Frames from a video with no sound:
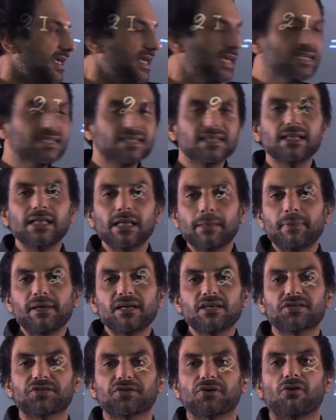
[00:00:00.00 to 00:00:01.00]
easily be
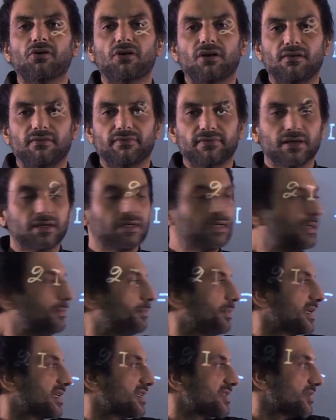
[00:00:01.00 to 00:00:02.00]
solved
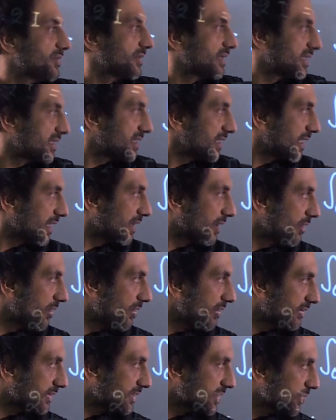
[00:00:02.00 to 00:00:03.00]
because you can take
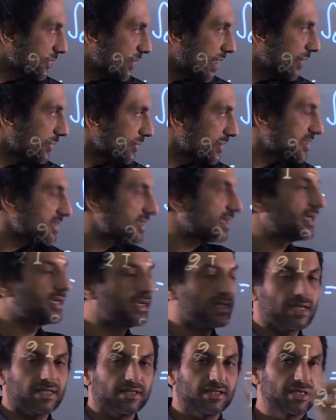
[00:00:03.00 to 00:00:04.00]
log 2
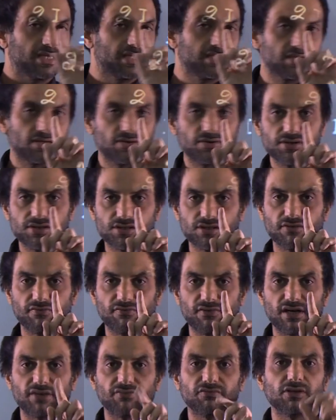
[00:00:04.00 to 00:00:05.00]
outside and the integration of
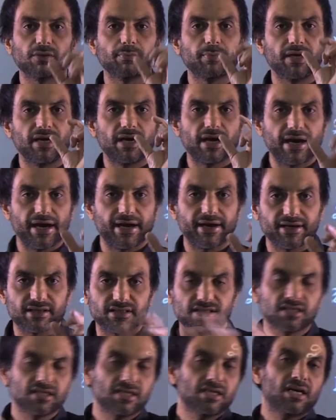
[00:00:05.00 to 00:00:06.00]
1 will be
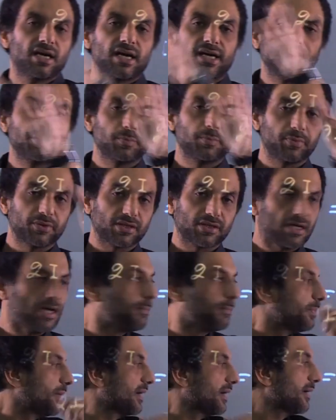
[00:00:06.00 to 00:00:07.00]
x and you put
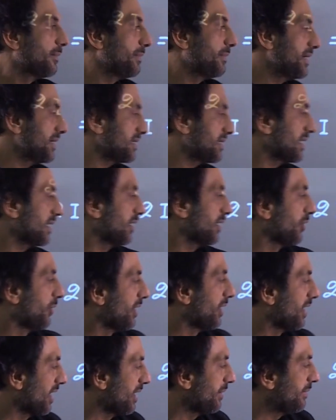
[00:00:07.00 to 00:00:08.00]
upper limit and
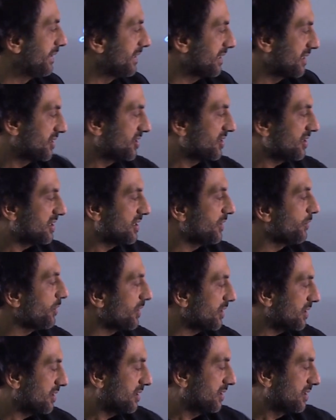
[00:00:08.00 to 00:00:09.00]
lower limit just see
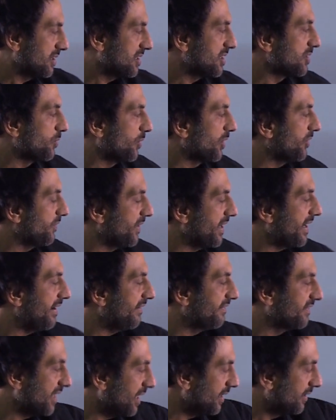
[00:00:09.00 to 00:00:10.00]
what this is what we
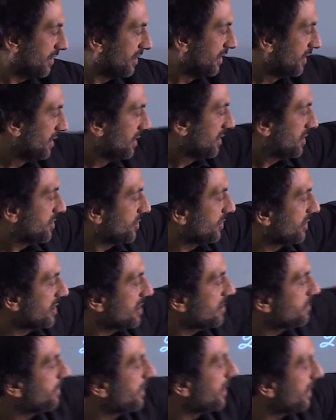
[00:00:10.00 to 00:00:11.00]
have done so
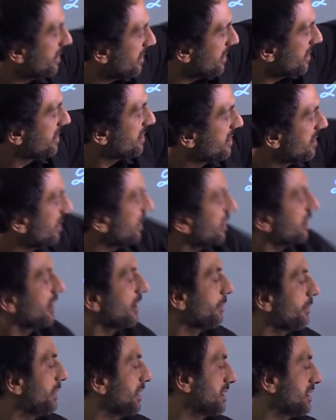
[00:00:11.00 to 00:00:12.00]
this part is
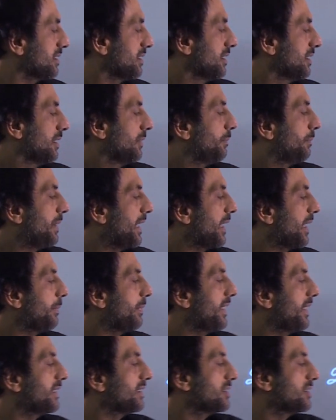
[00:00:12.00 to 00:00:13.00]
nothing but pi
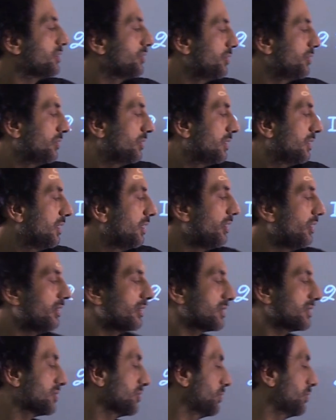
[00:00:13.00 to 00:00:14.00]
by 2
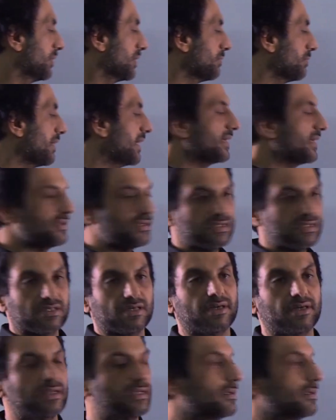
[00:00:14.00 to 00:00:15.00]
log 2 with minus
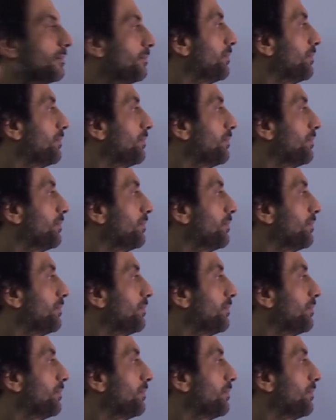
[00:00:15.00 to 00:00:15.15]
sign